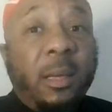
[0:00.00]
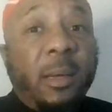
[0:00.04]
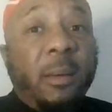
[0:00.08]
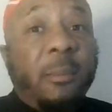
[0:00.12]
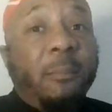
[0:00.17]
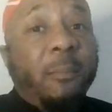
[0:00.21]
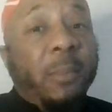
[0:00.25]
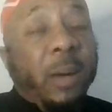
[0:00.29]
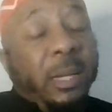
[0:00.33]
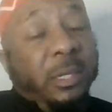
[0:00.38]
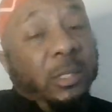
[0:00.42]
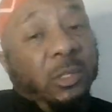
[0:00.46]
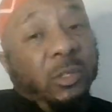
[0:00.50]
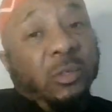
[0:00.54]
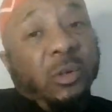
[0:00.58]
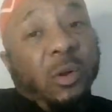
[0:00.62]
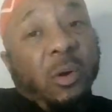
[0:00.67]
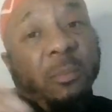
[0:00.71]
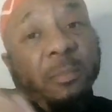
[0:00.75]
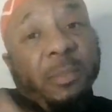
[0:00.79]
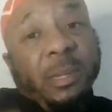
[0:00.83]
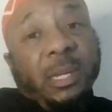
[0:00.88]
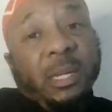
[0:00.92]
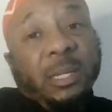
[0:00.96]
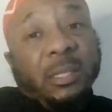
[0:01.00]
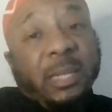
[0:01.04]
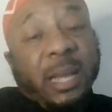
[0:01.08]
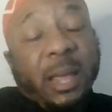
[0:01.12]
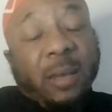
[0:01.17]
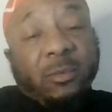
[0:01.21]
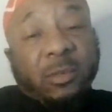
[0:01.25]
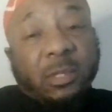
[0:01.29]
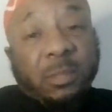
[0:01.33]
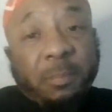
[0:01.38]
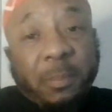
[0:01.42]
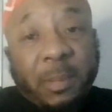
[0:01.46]
But because
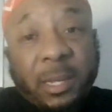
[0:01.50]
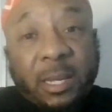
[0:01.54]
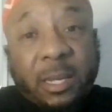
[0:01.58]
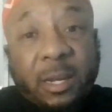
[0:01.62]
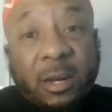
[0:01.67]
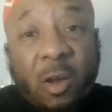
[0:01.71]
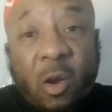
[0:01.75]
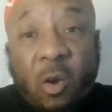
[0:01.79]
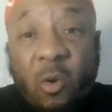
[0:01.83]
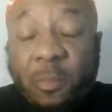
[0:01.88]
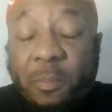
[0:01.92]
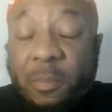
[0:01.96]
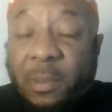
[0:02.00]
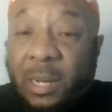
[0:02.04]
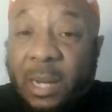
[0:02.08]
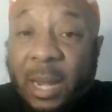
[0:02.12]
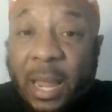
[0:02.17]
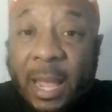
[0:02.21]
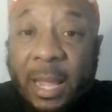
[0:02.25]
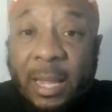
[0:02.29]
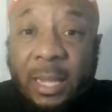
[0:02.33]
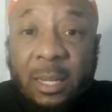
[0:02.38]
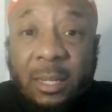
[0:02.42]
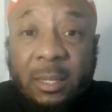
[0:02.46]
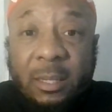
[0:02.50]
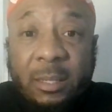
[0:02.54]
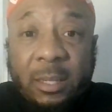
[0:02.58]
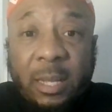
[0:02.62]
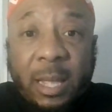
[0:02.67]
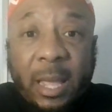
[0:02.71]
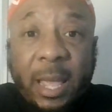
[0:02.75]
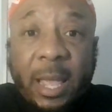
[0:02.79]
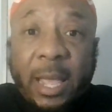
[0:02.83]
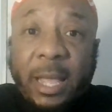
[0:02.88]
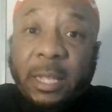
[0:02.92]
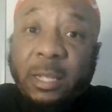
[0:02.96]
they were speaking open, like,
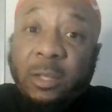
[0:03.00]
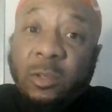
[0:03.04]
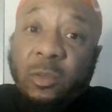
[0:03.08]
hey,